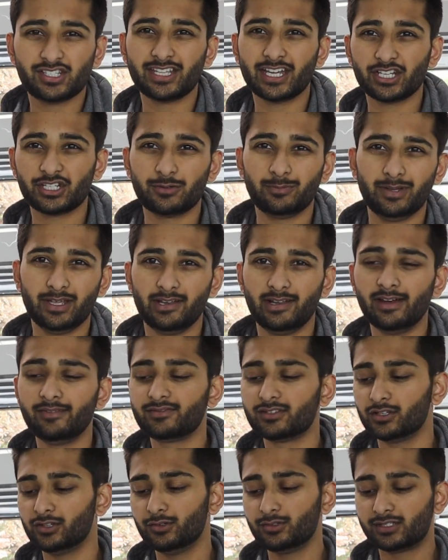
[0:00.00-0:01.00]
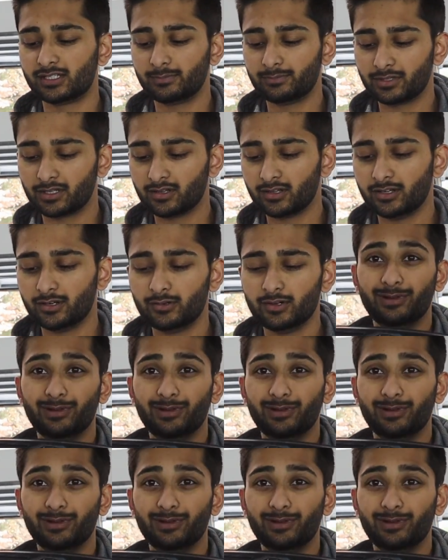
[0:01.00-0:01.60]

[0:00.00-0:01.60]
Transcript: That should be enough to loosen up the glue.